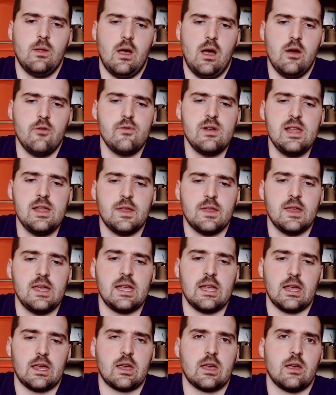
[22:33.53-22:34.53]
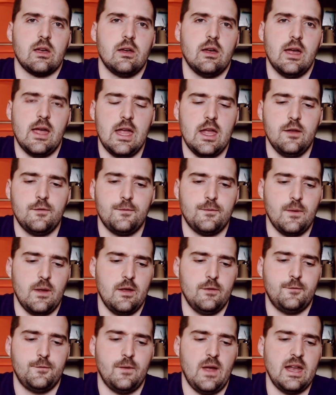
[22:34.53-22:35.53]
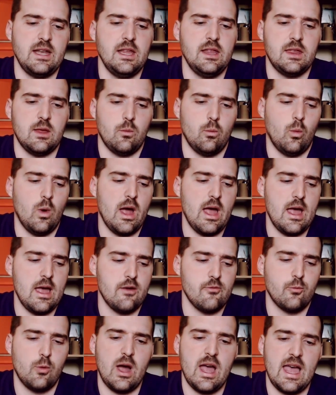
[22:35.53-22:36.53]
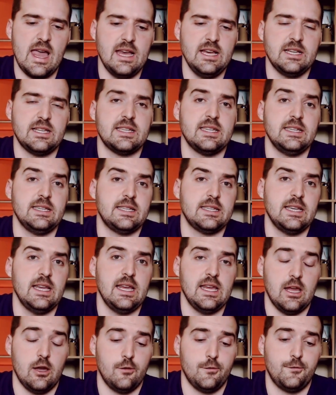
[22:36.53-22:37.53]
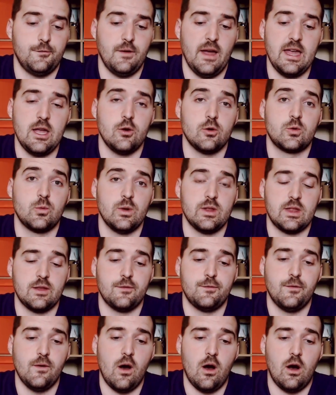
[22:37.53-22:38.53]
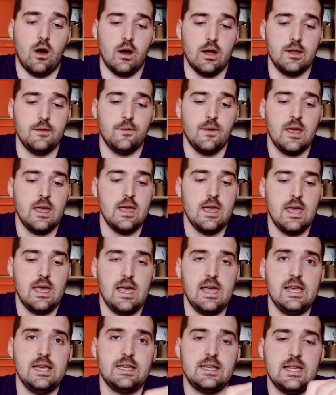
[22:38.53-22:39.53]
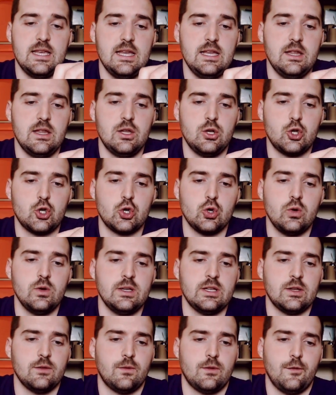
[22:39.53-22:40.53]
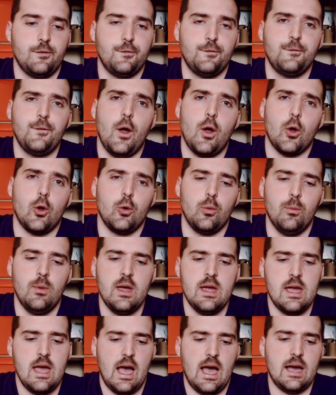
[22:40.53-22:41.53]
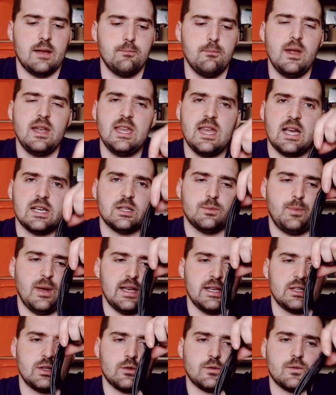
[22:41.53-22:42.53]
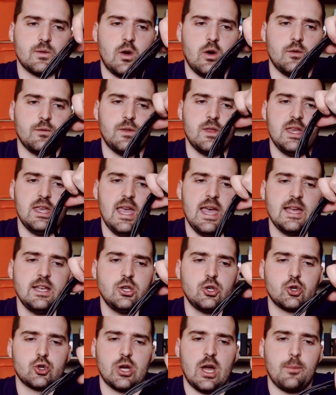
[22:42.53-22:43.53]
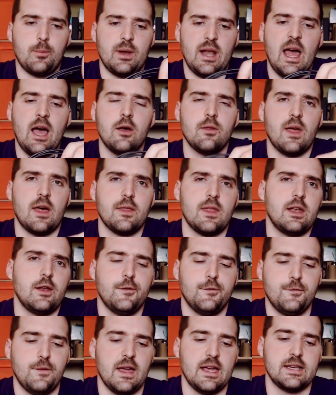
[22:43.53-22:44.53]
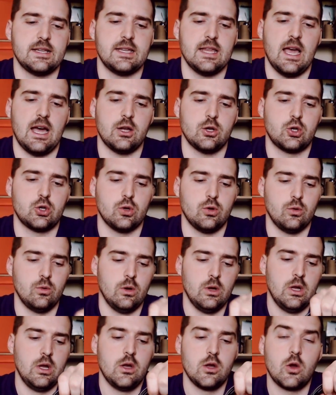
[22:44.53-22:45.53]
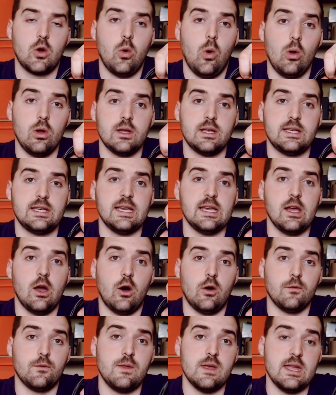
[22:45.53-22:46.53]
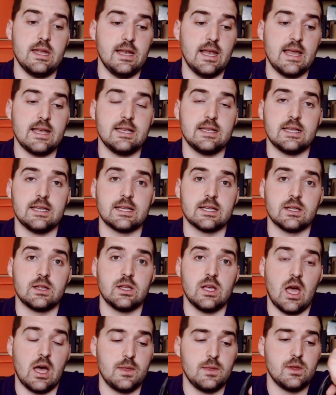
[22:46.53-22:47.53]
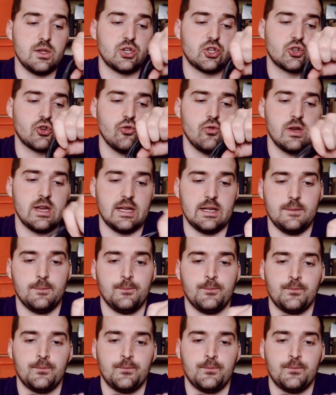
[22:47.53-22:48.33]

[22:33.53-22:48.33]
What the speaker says: I really think, if anything, where HTC have failed with the Vive is the choice of the foam and many aspects of the head strap, and how that then affects the actual quality of the lenses and the screen,